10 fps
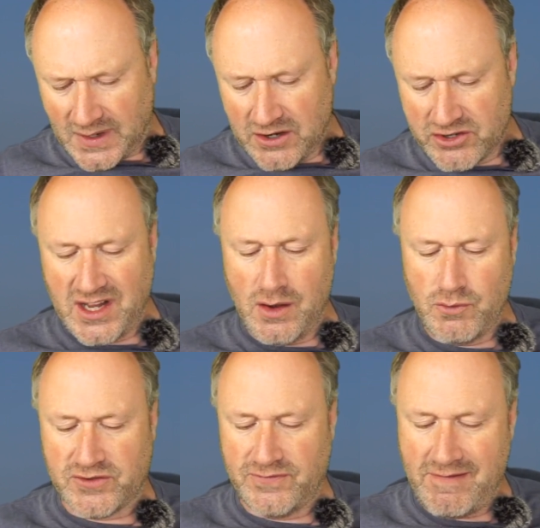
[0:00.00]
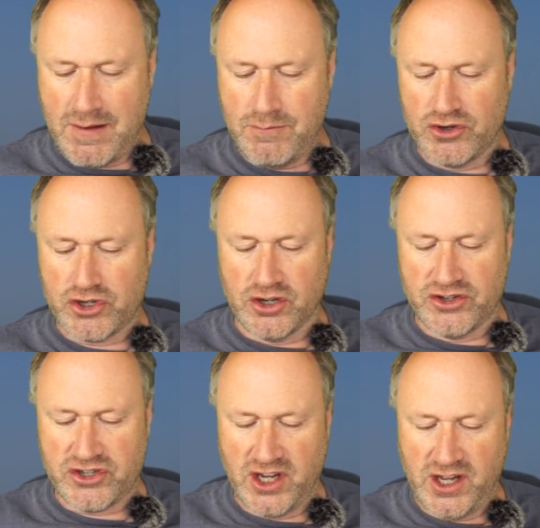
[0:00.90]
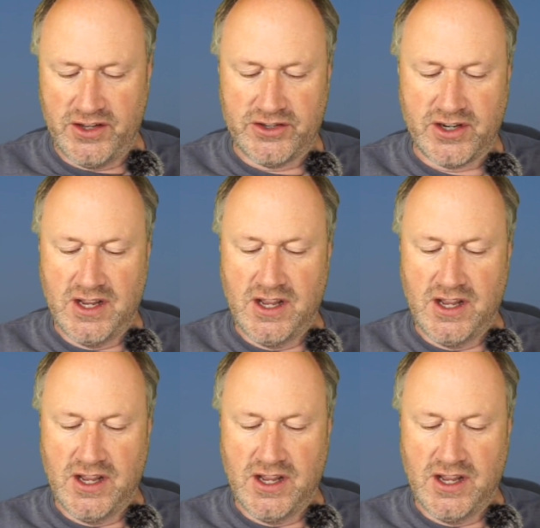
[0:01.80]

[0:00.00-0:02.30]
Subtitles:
because I was very much concerned